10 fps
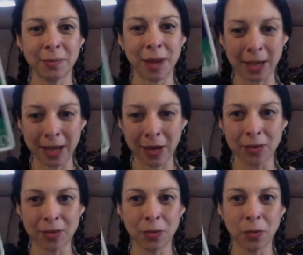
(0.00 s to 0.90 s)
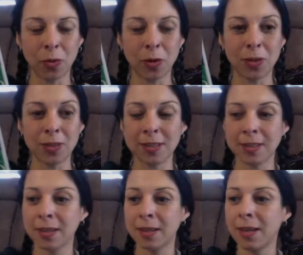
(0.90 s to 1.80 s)
back out into the world.
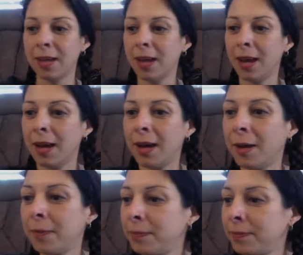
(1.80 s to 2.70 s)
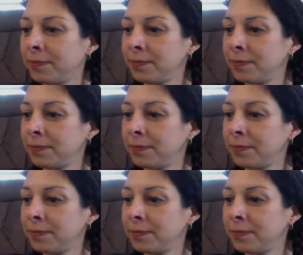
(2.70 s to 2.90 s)
Um,